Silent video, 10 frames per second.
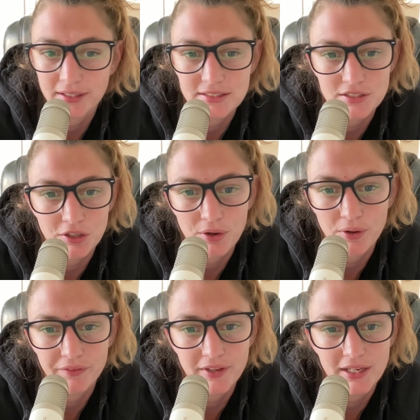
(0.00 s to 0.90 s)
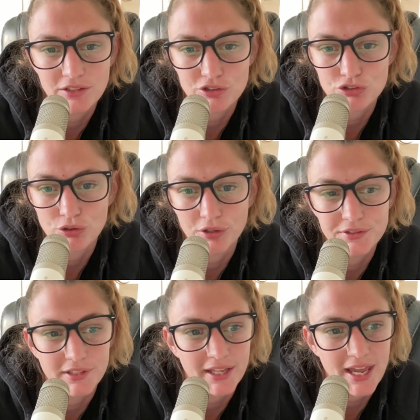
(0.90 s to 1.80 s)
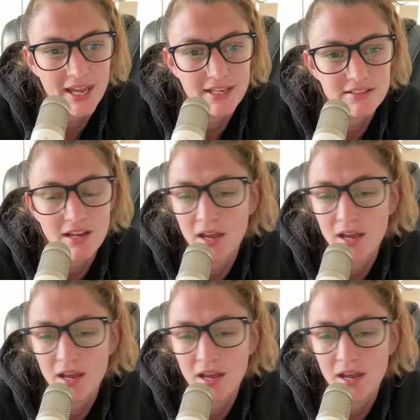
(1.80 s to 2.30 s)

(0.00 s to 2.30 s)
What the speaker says: listen to the whole thing, just scroll to the end.